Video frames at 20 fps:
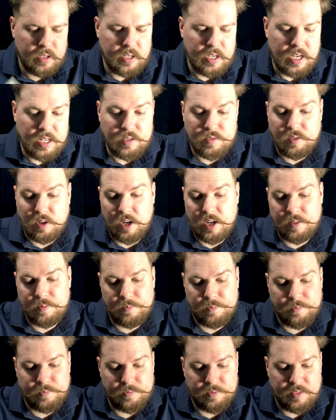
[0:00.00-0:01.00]
It's fine.
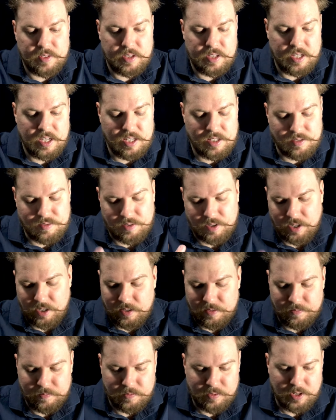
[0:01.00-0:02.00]
It's fine.
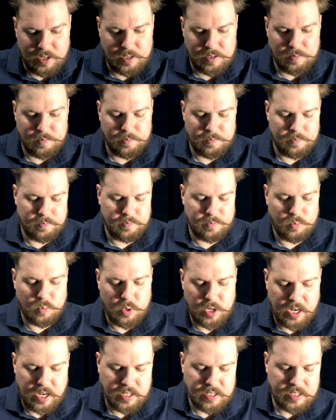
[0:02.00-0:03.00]
But
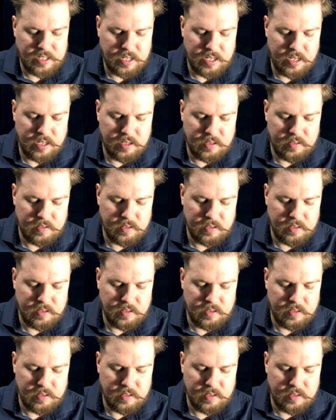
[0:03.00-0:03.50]
would I say